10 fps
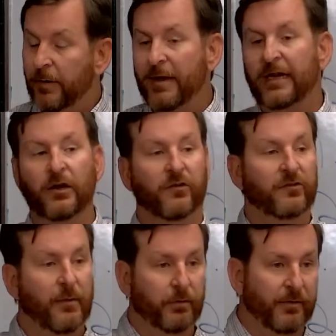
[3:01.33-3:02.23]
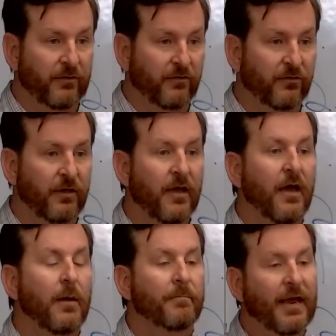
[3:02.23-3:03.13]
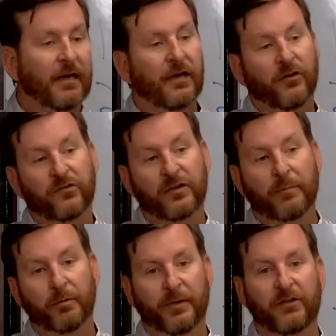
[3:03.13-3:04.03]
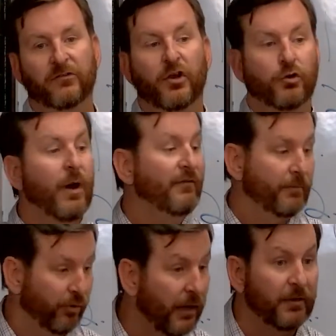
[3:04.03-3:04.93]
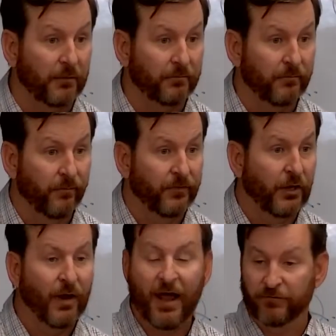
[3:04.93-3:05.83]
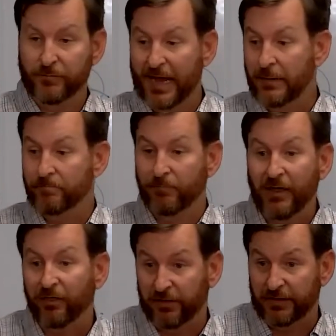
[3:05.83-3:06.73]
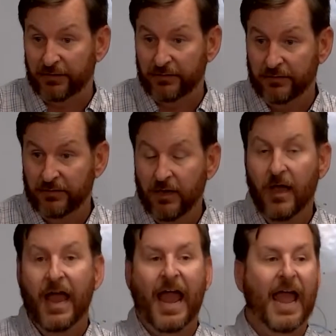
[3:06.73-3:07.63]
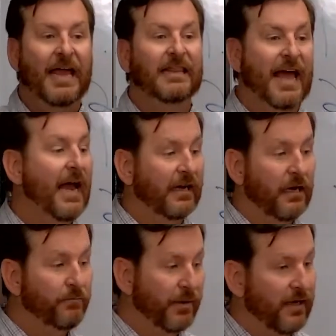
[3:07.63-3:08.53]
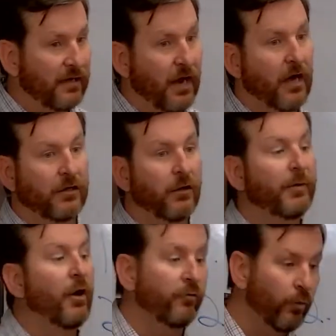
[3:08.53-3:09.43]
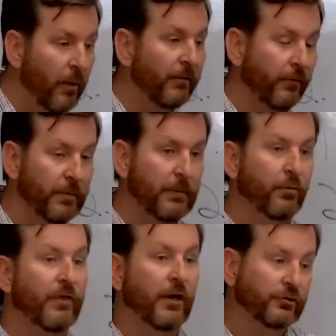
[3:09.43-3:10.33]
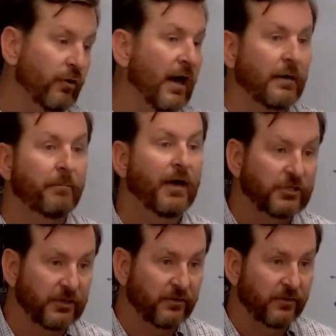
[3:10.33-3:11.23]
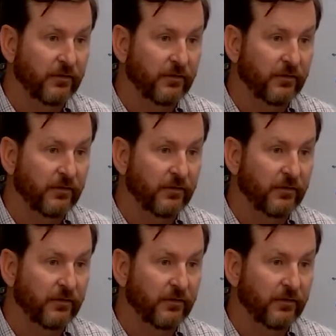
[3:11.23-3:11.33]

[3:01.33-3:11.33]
Medicare supplements. Medicare supplements, you have a premium that you have to pay monthly and that can be a little bit overwhelming for people that are trying to budget.